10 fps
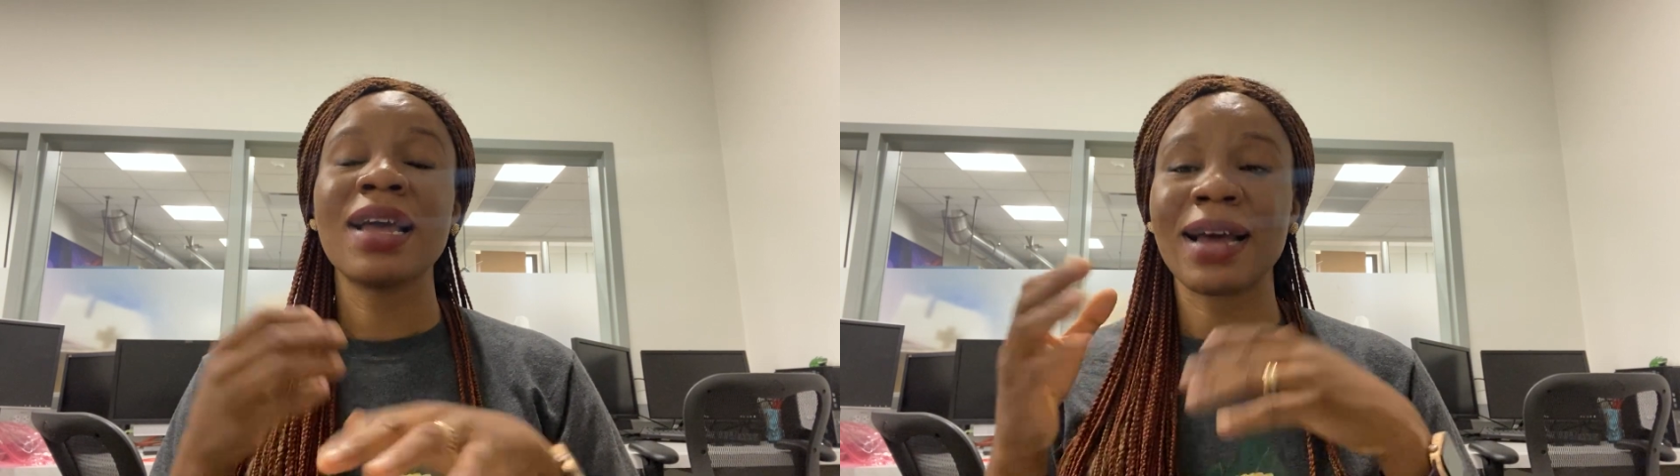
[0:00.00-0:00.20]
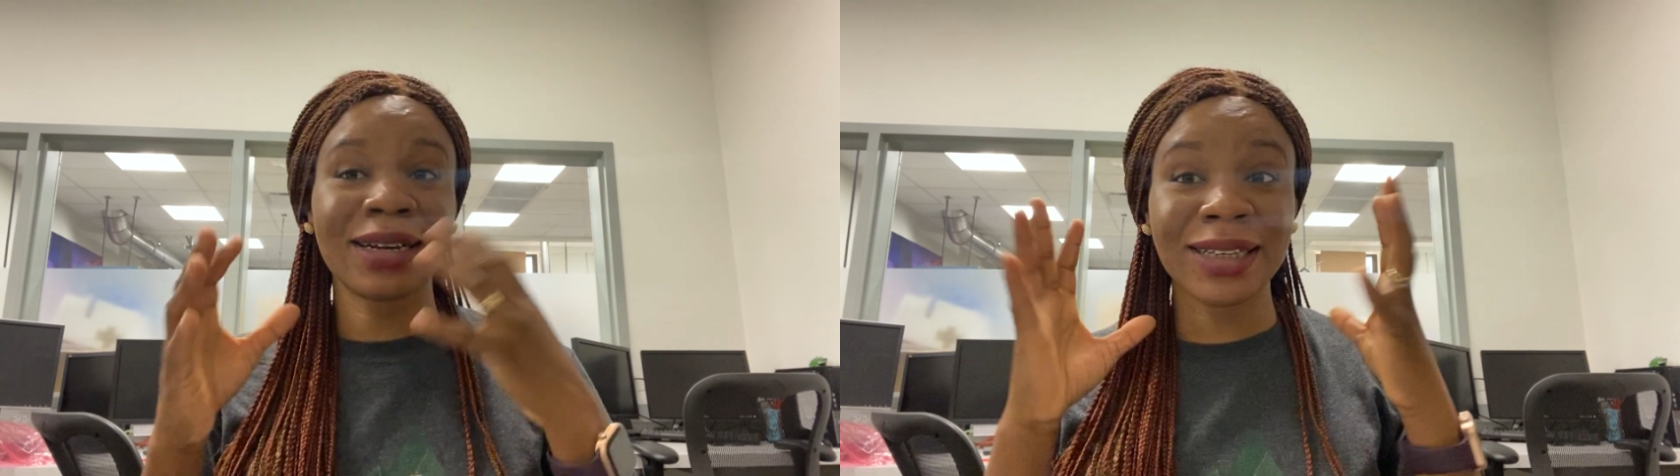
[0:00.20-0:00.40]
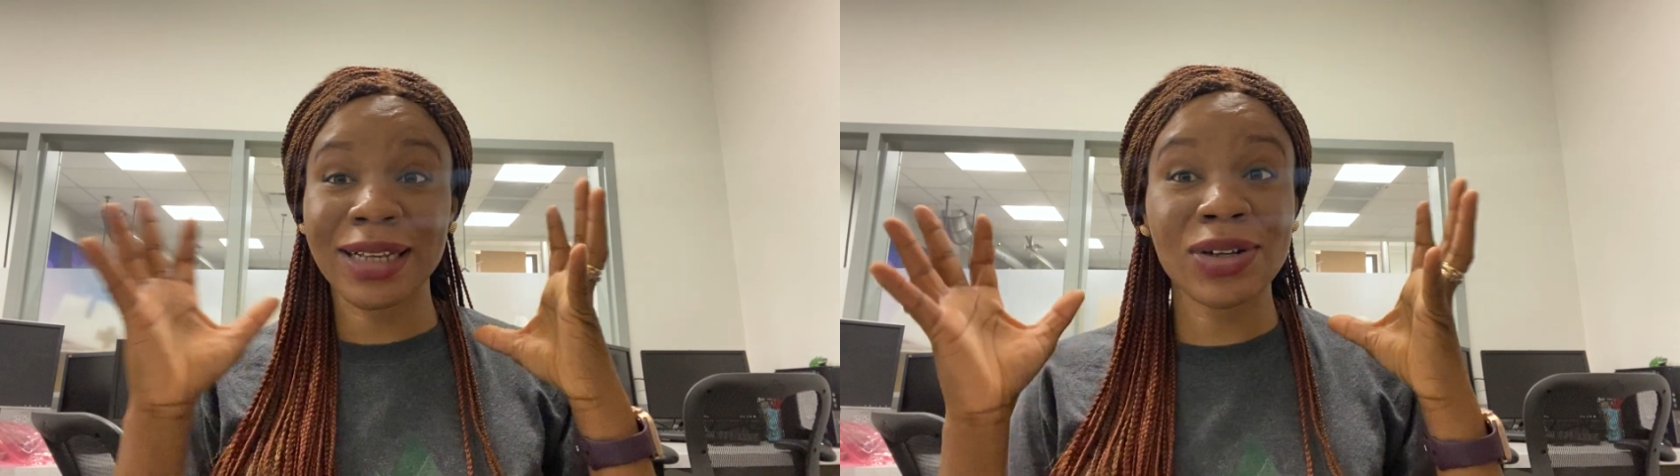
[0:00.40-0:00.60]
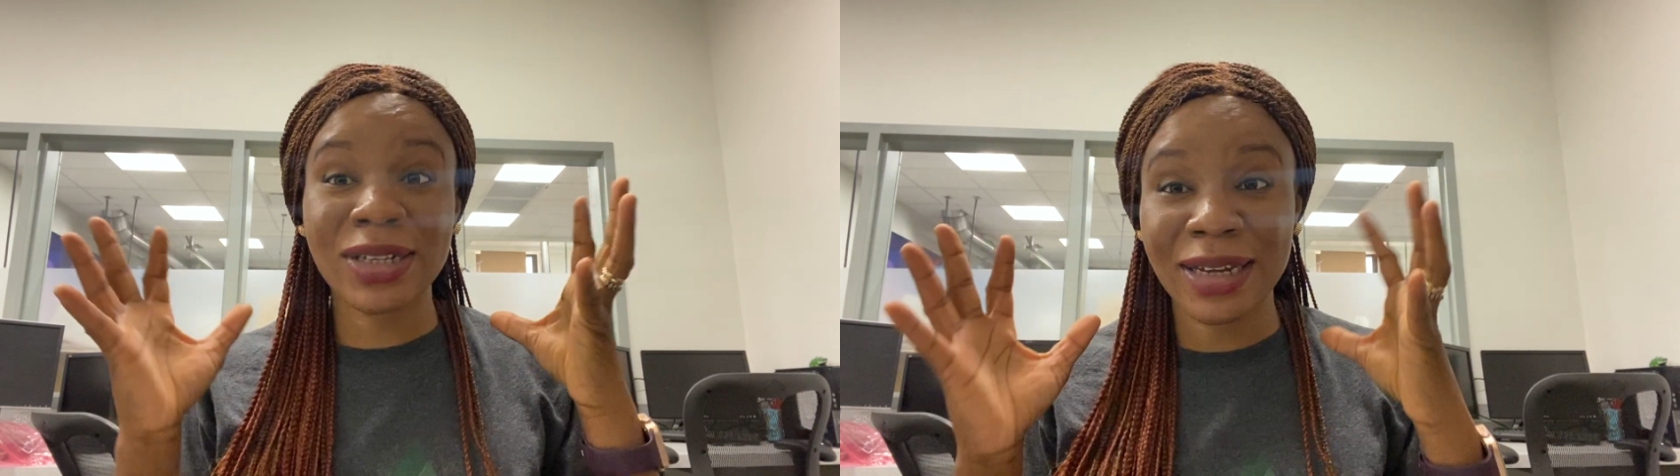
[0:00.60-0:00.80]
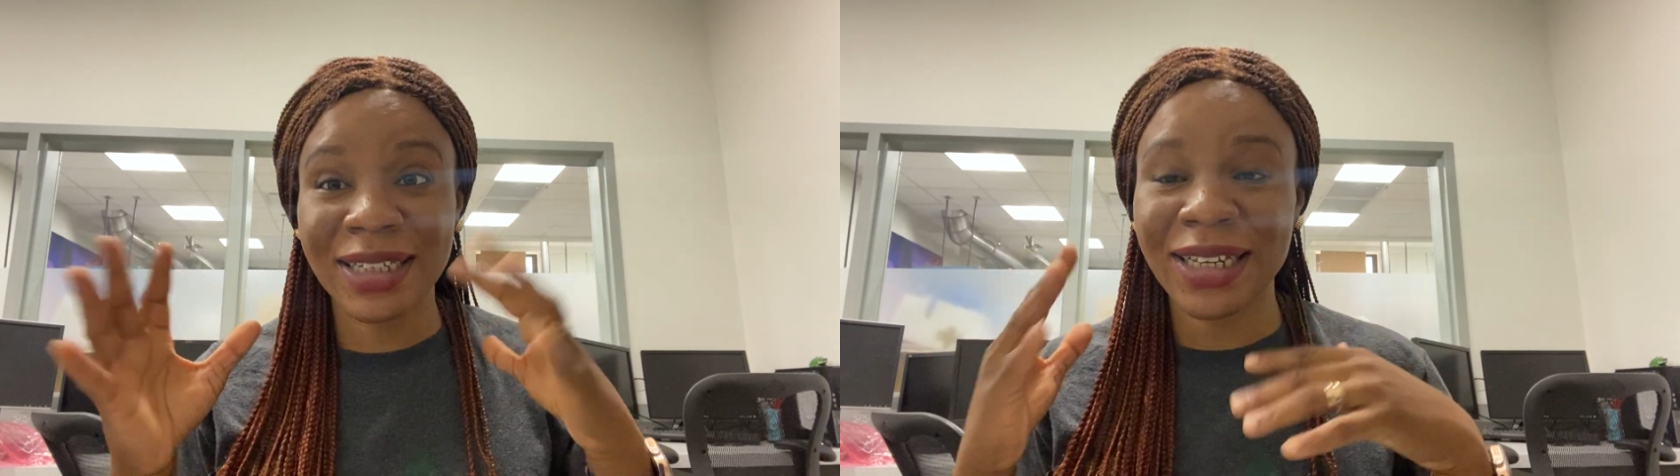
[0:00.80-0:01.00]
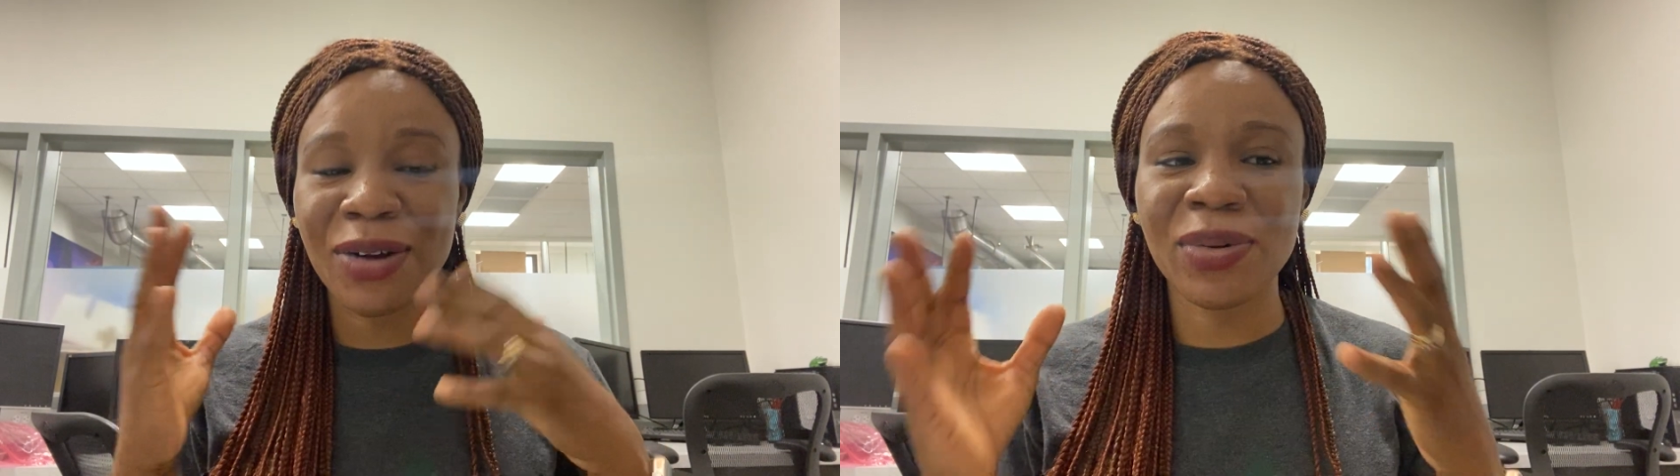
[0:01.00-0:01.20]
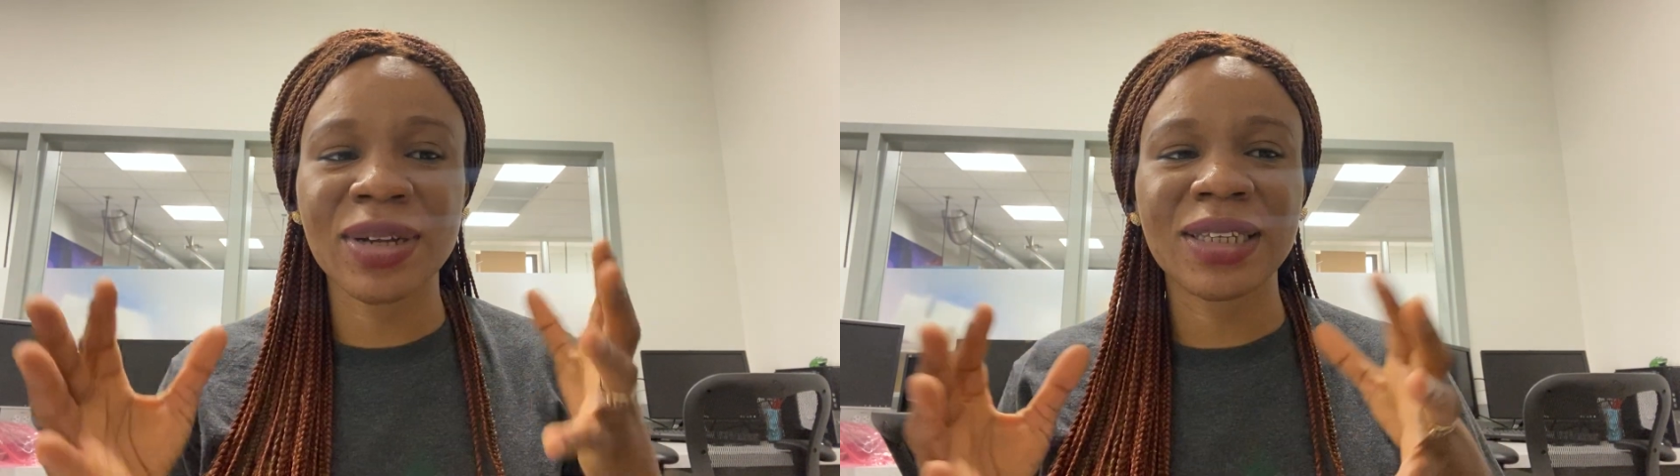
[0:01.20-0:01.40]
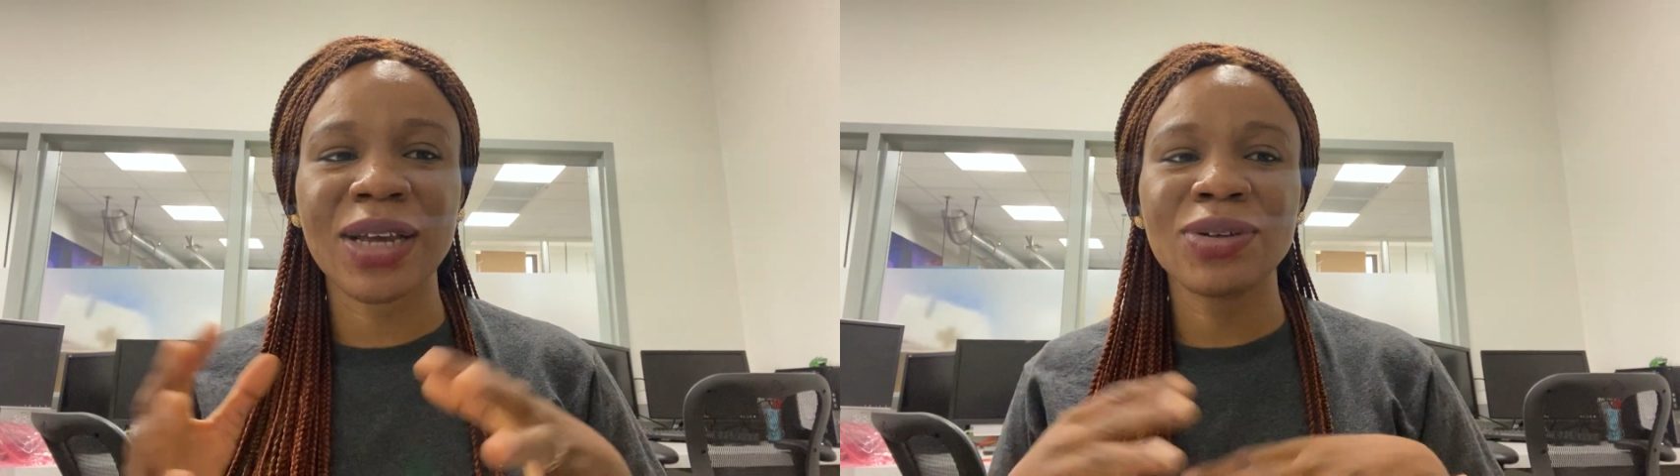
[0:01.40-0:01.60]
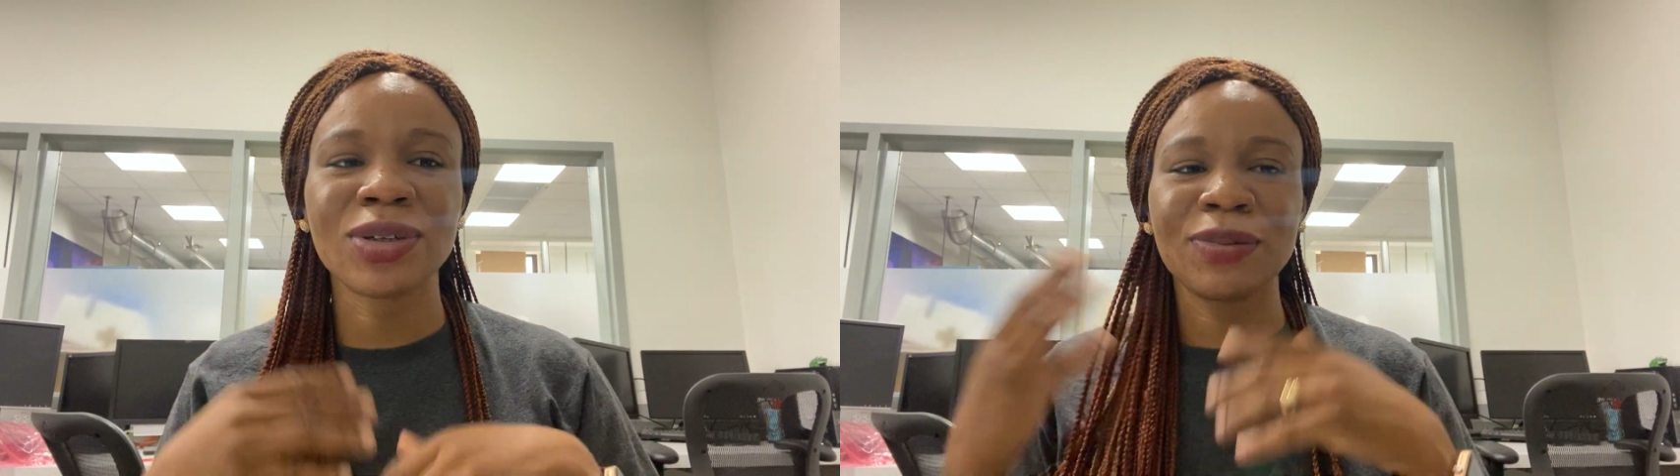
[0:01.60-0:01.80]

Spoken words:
These are not the exact words I use,